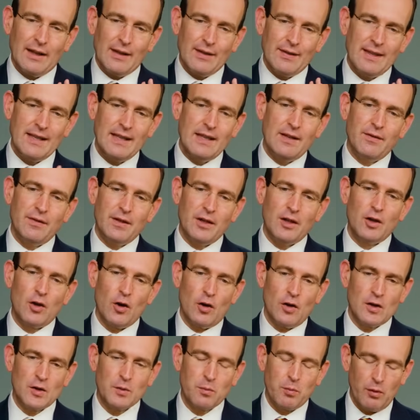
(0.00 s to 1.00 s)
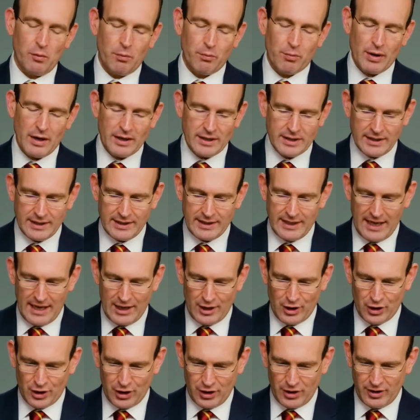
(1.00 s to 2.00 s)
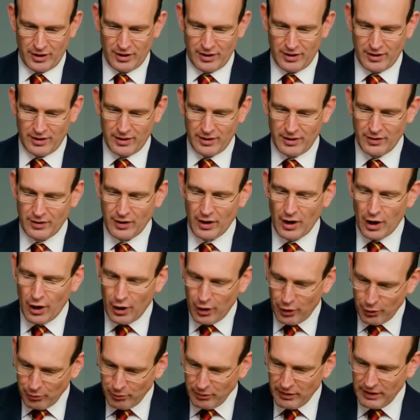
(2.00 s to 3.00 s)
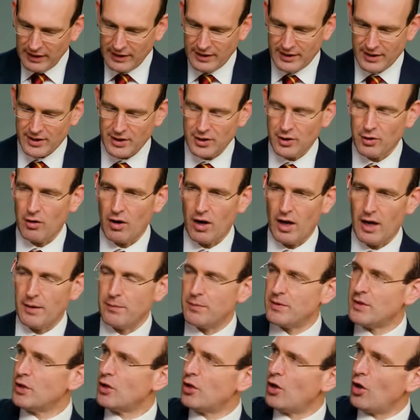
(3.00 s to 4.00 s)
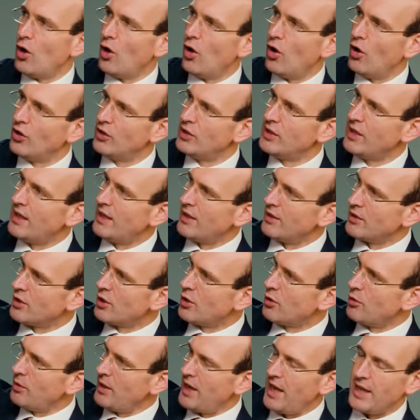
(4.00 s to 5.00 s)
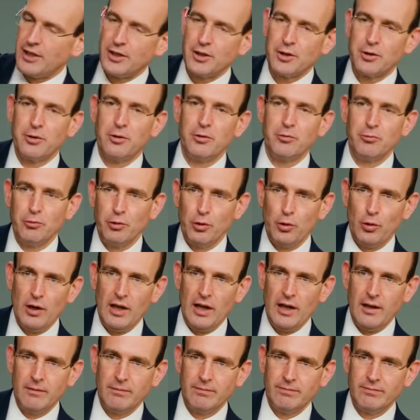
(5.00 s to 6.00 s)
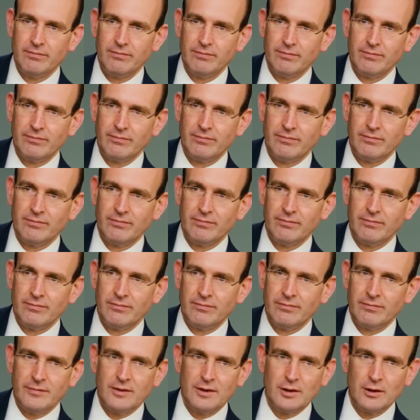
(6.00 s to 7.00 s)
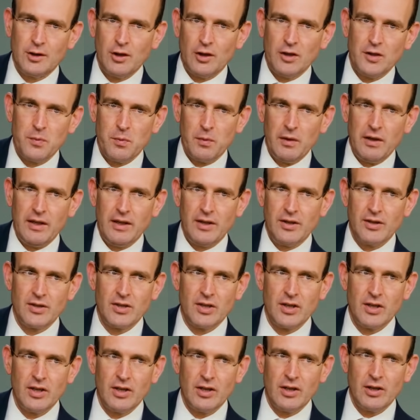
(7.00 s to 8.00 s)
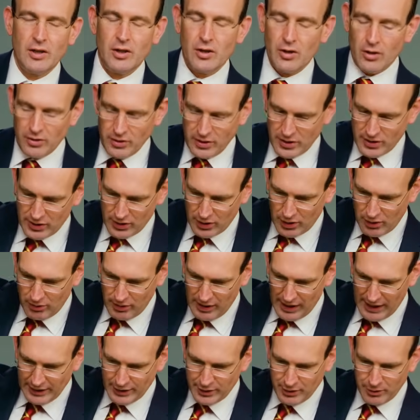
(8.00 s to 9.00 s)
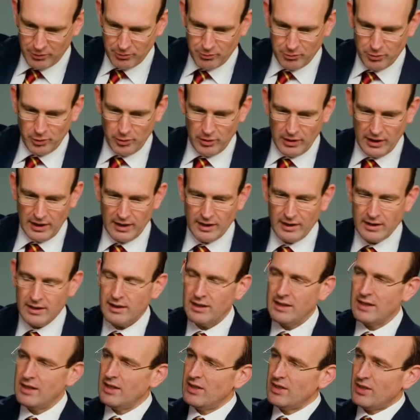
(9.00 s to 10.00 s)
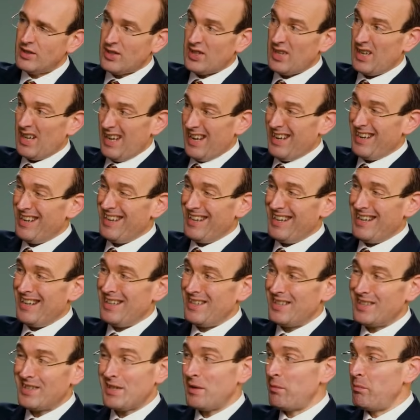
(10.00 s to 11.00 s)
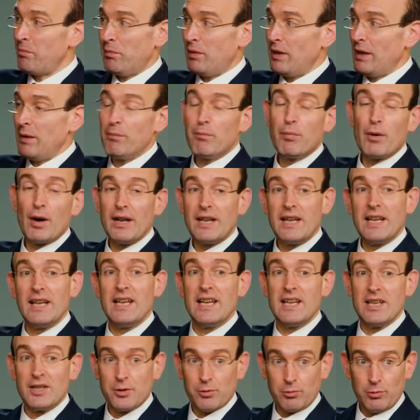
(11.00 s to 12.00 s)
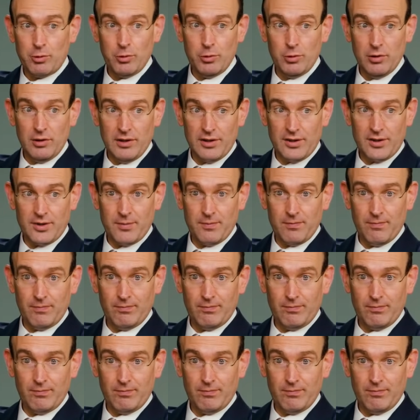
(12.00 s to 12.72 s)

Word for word: Think of the gospel presentation that only describes God as creator and ruler. So the gospel is God is the creator and ruler, sin is simply breaking his rules.